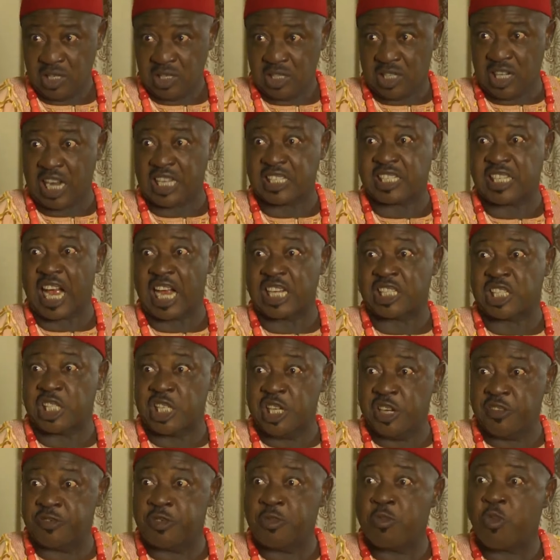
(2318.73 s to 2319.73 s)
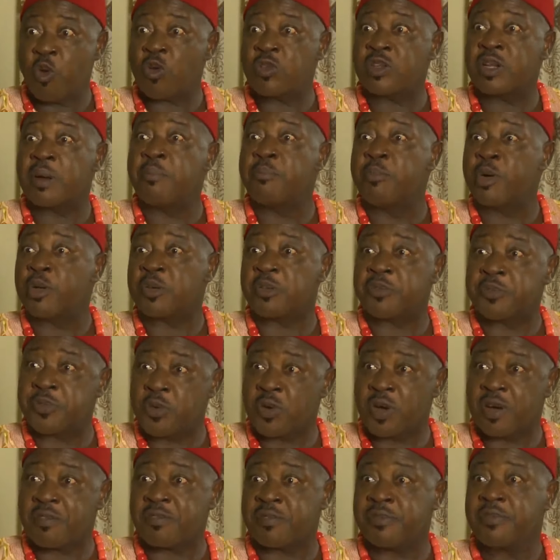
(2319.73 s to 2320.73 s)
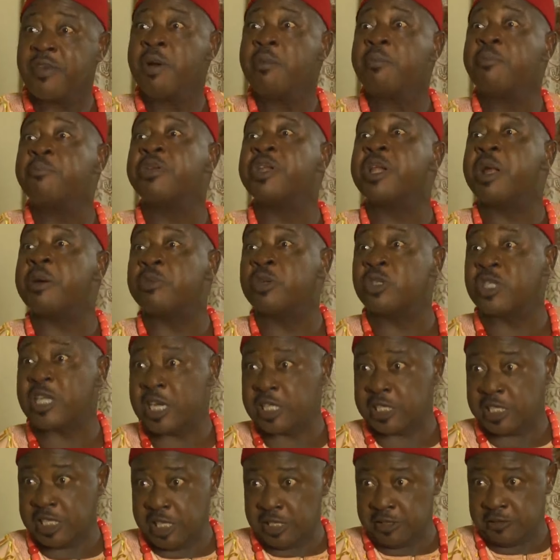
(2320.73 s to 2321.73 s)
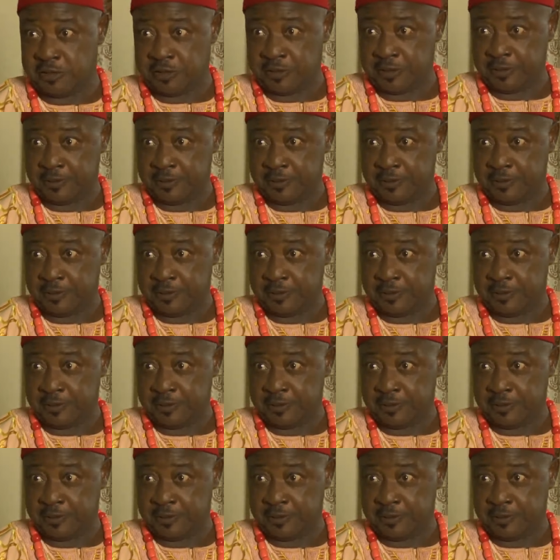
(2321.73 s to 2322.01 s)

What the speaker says: She has achieved more than both of you have been able to achieve.